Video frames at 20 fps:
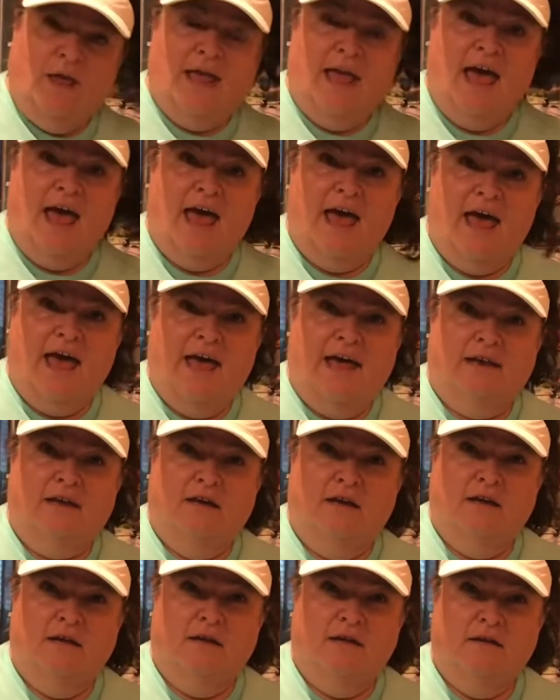had
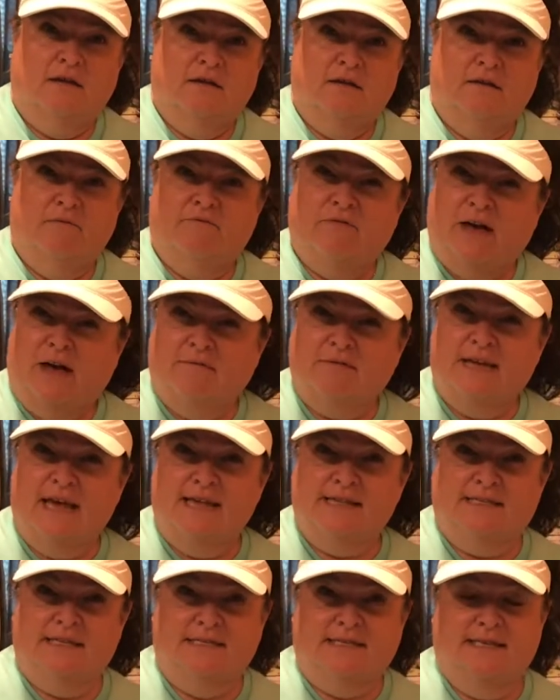5
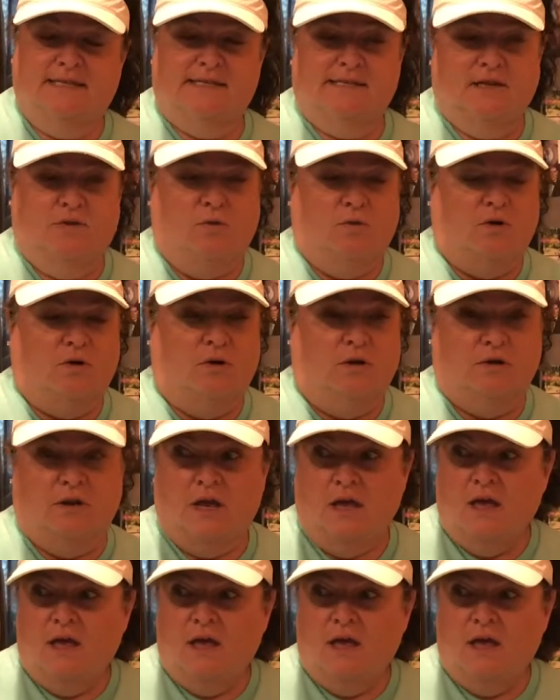days at Disney World.